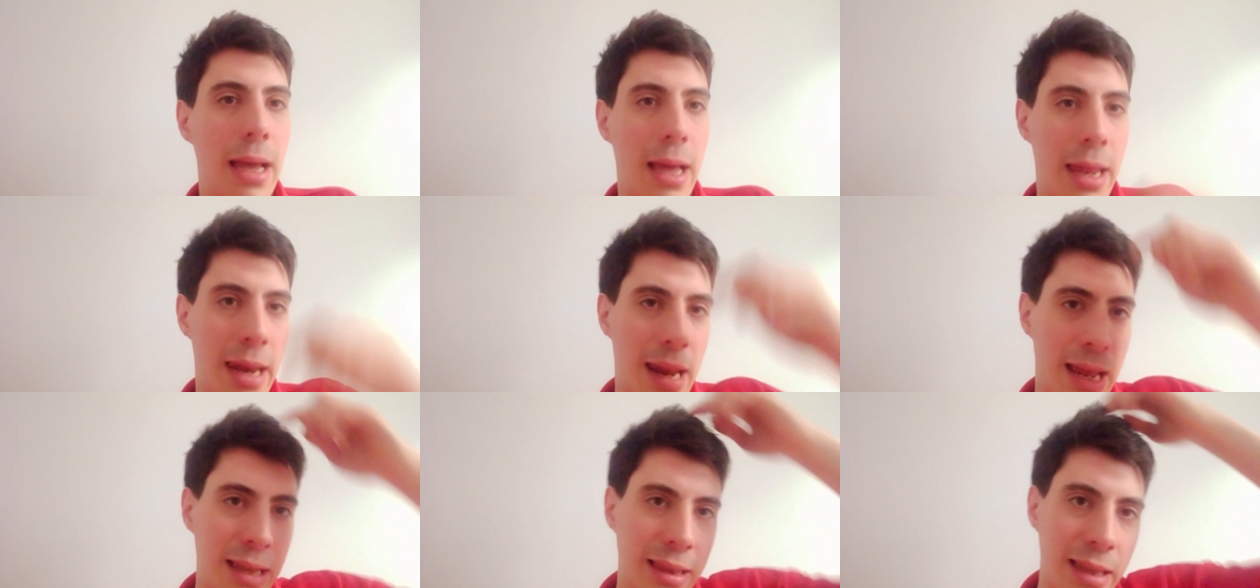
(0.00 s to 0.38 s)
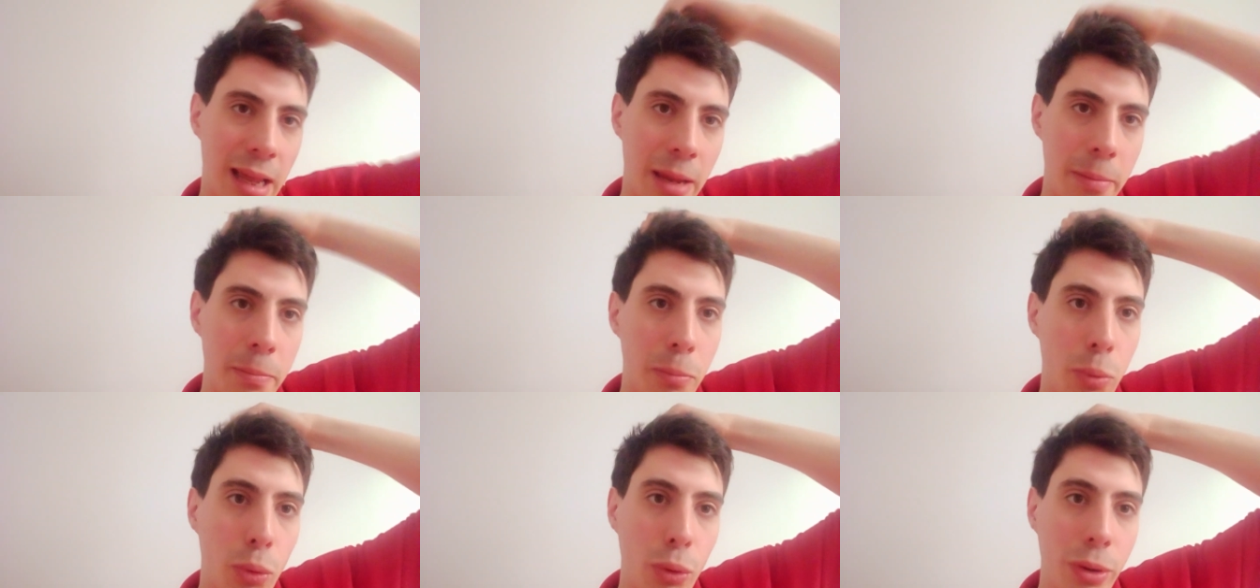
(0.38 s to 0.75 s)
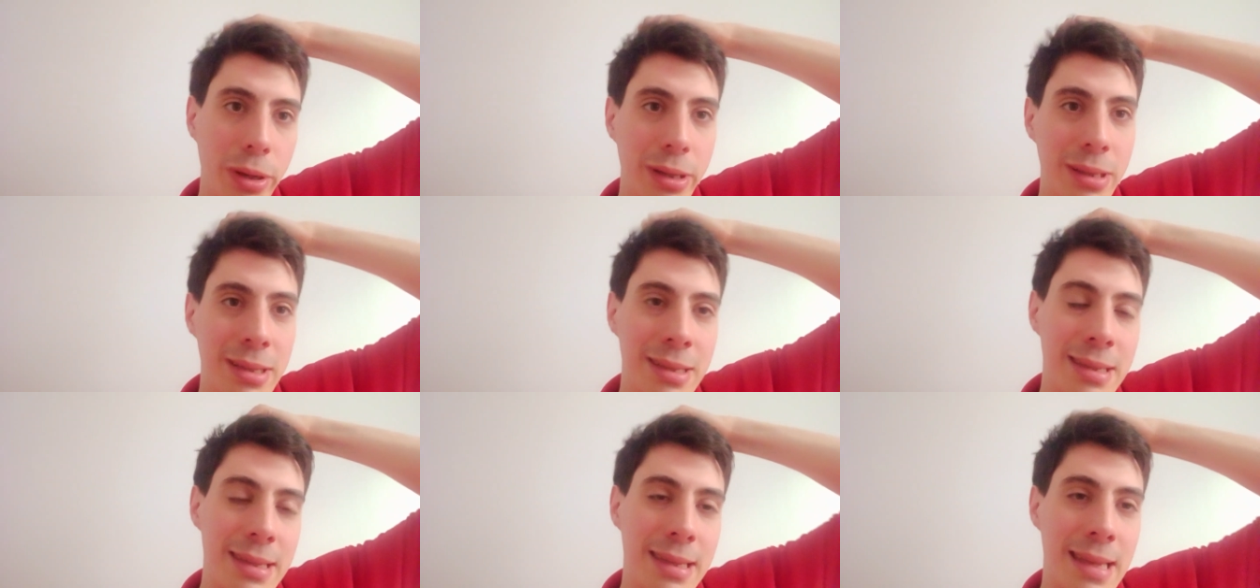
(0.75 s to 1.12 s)
And at that
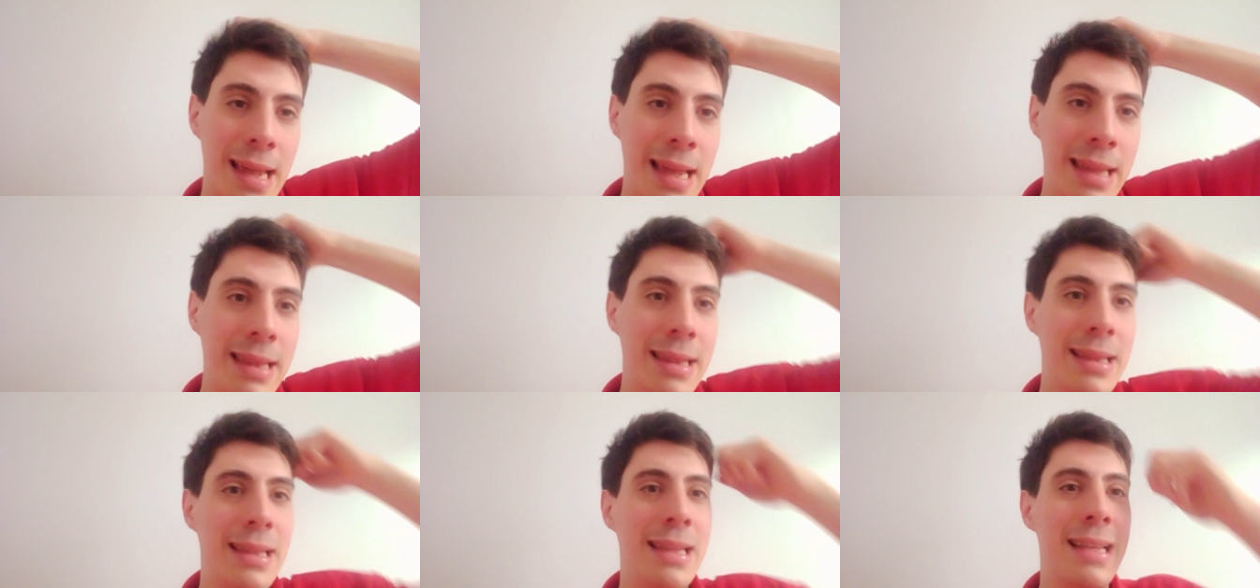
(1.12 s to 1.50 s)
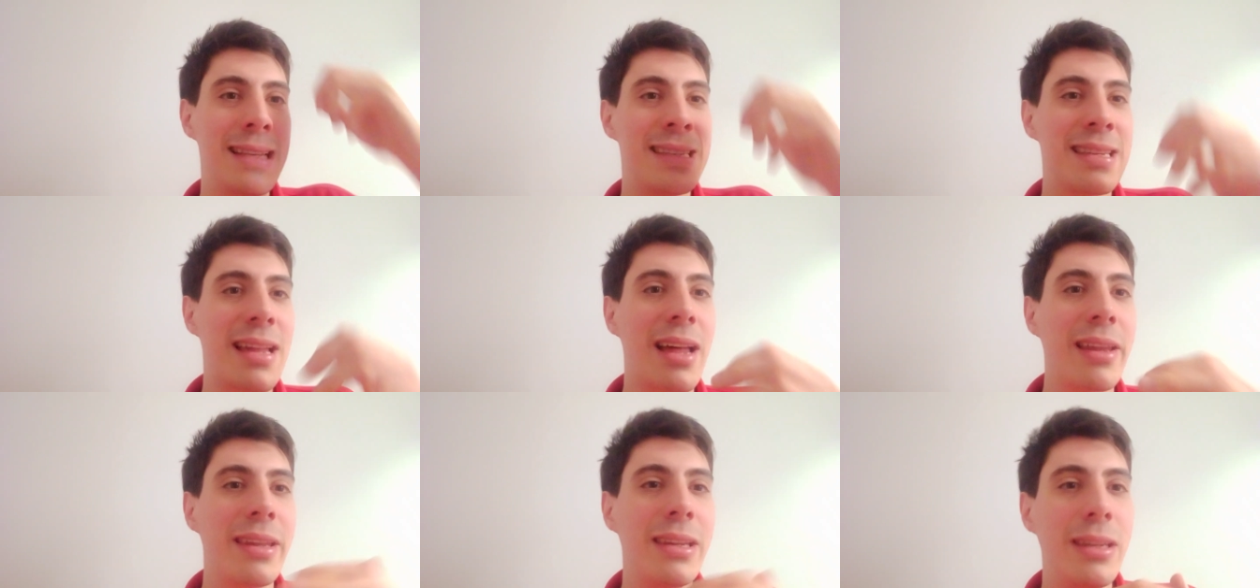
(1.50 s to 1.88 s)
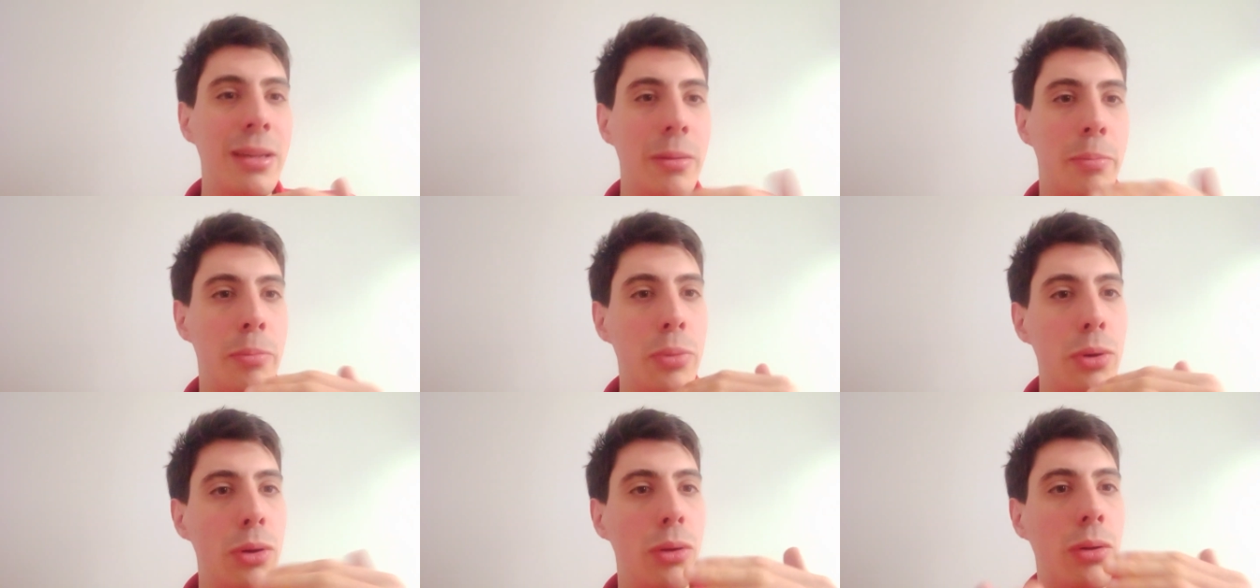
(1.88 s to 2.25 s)
point, that they're starting
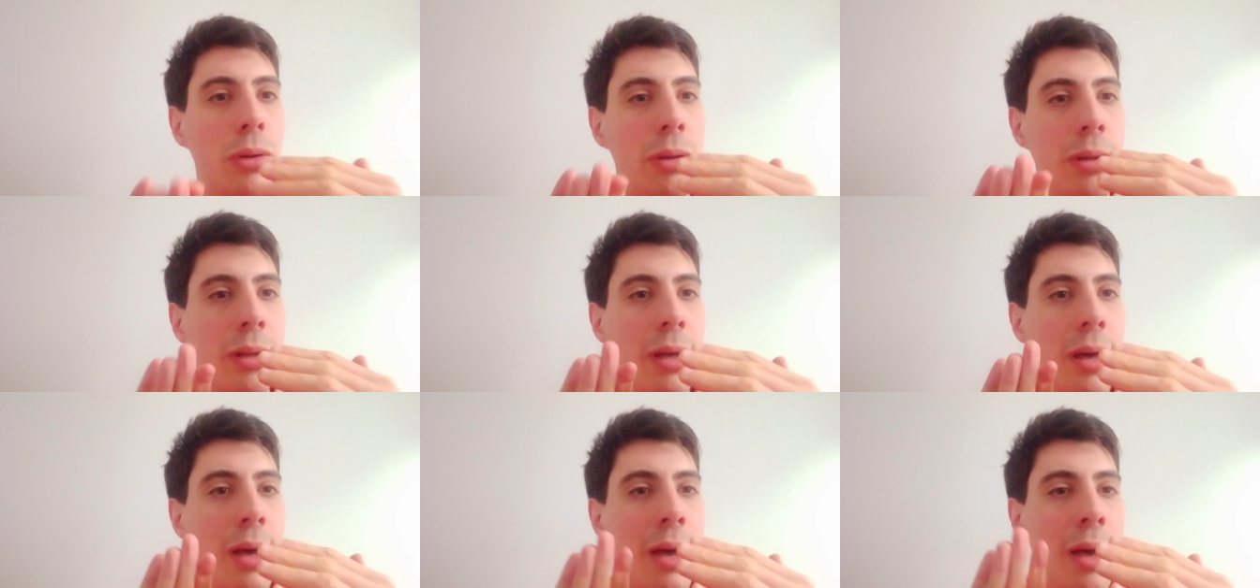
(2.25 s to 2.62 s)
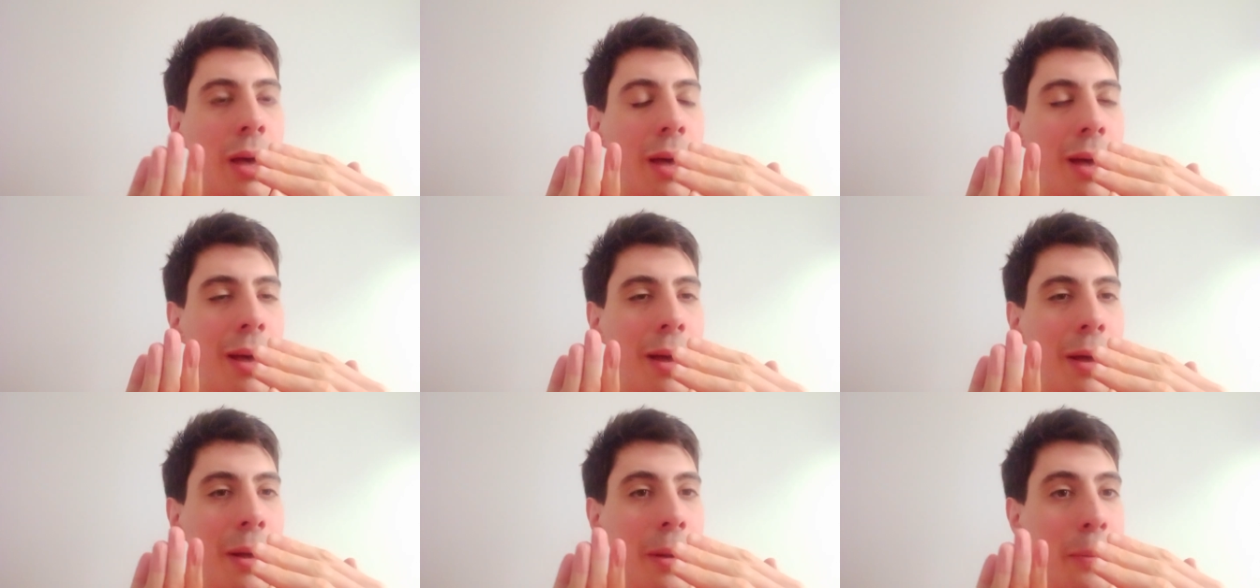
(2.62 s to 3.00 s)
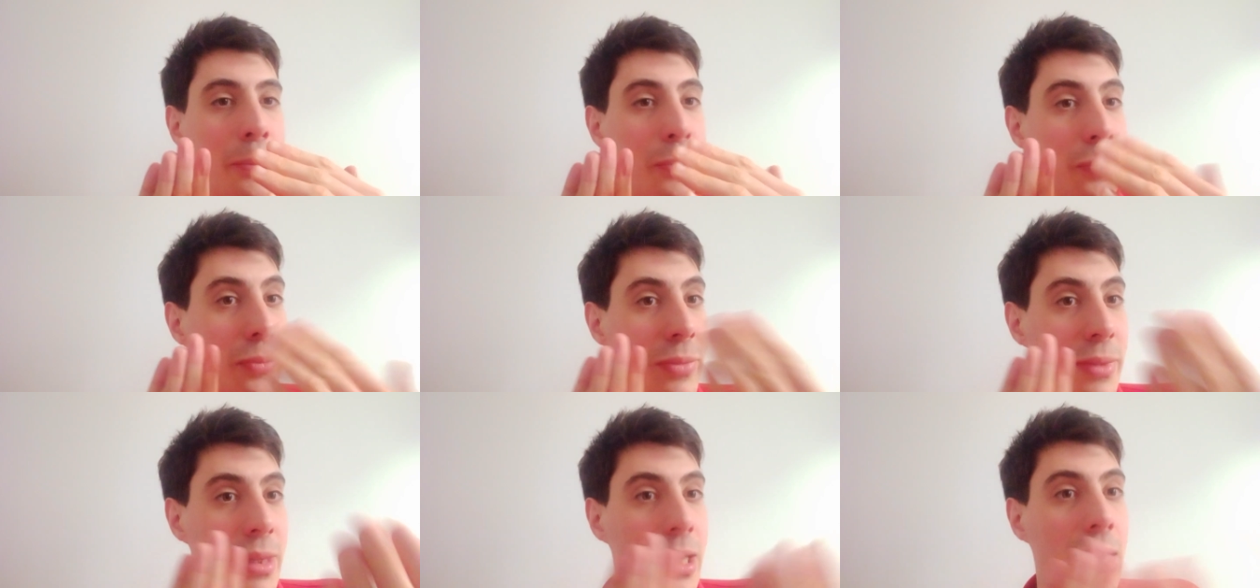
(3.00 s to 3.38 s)
to build
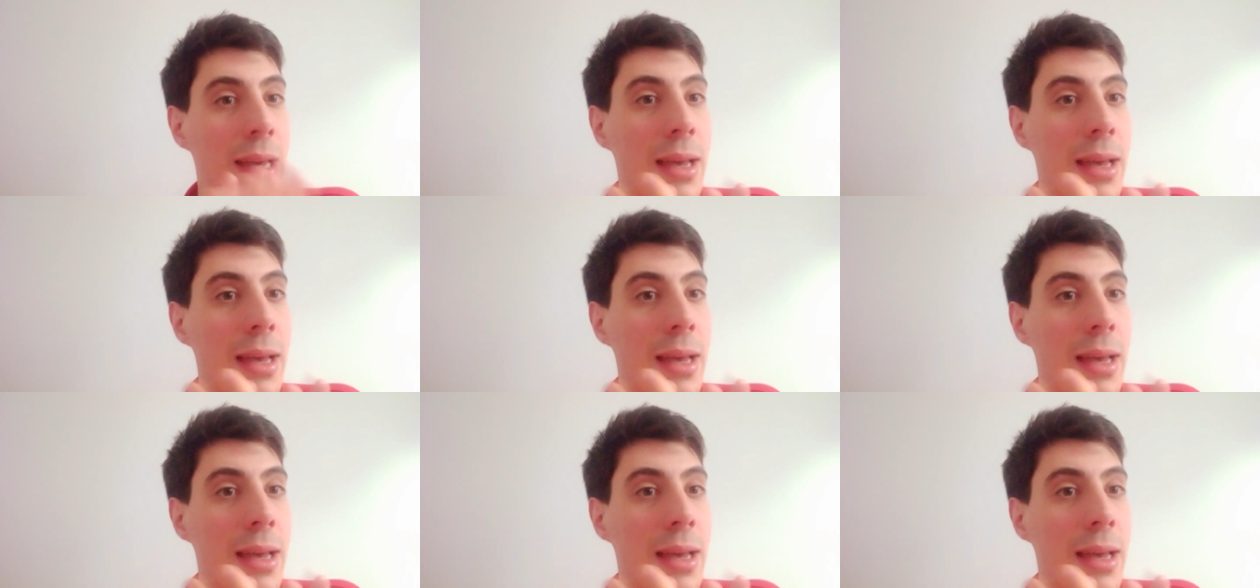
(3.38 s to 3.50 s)
um,